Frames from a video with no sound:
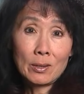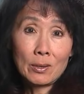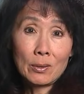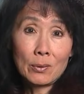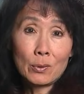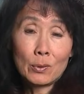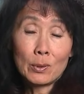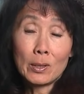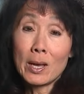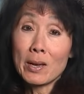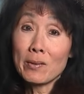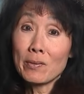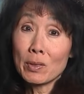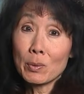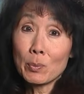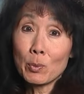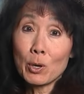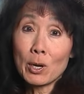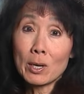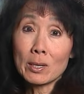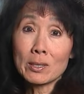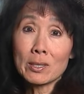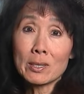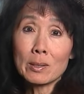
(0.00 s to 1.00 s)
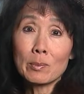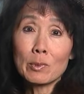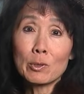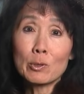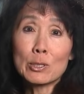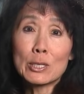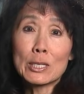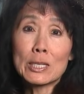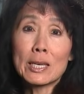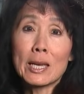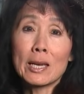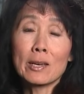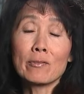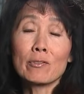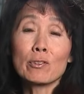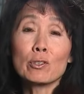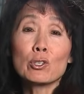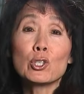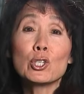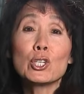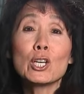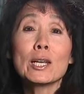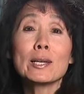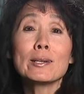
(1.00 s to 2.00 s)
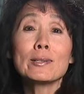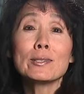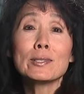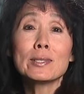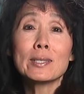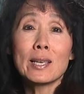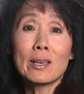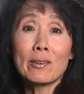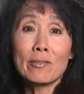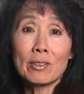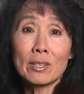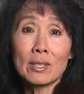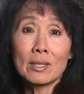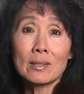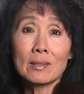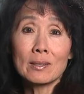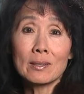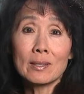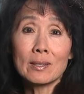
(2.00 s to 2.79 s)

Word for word: We're live in the Bronx. I'm Lucy Yang for Channel 7